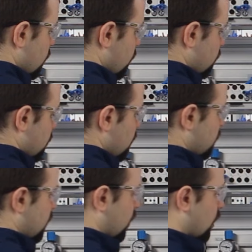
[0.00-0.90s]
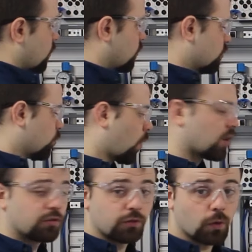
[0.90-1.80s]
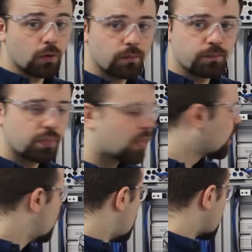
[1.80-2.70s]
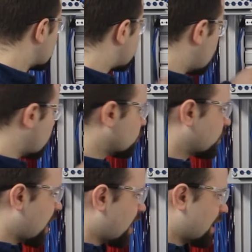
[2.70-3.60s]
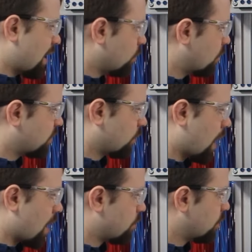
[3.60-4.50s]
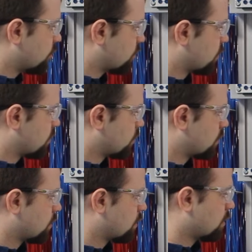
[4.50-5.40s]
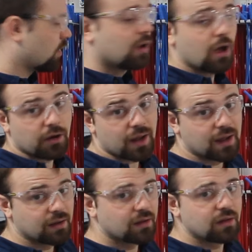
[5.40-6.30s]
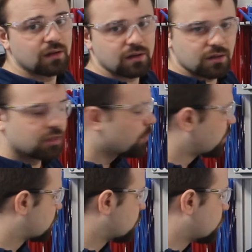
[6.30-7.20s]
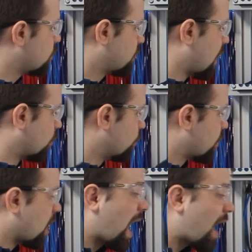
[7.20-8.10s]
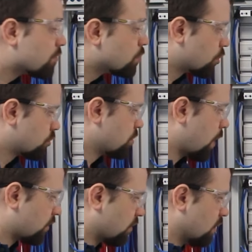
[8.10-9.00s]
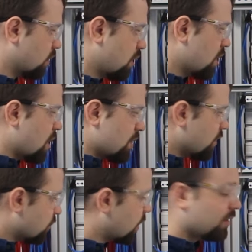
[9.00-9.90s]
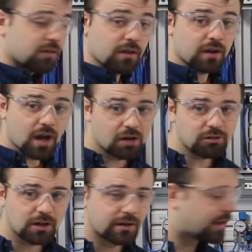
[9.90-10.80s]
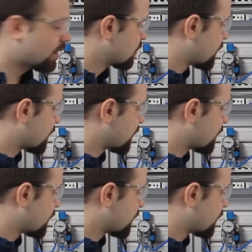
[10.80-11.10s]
this is going to go to 1-4. I'm going to turn on the air now and see what happens. Okay, the piston's moved out, but I haven't pushed the button. This means that currently the